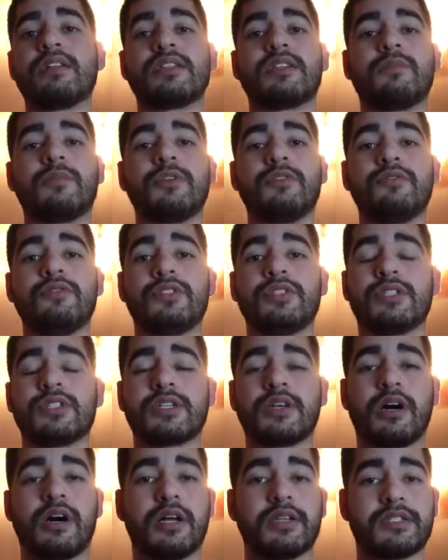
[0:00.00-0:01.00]
someone who's just
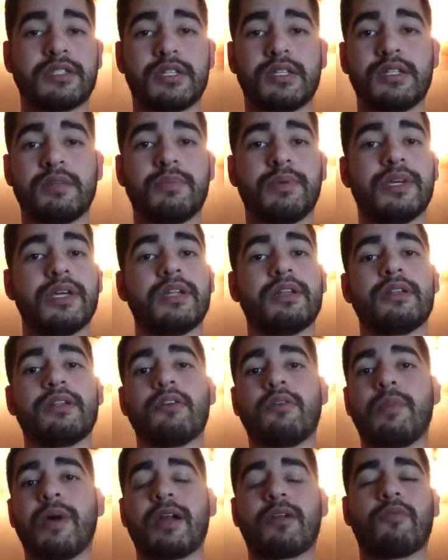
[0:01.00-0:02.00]
constantly beaten,
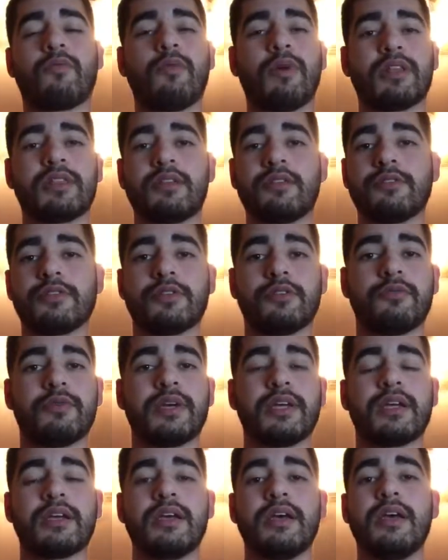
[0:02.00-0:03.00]
no matter what they're
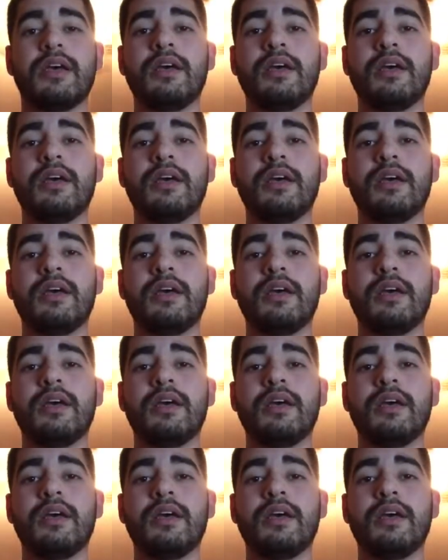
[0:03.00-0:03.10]
doing,